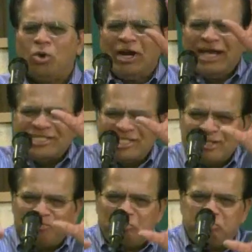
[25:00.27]
Don't
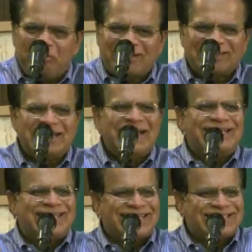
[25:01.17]
suppress
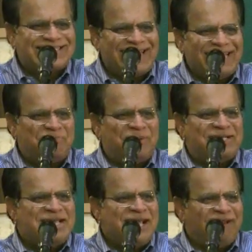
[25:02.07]
his
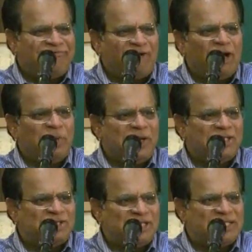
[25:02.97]
excitement in
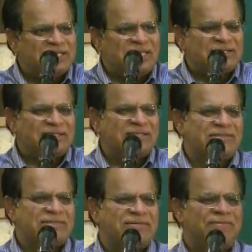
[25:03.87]
following
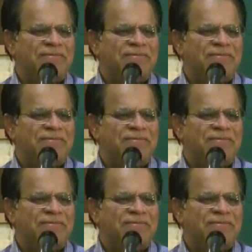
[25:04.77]
Jesus.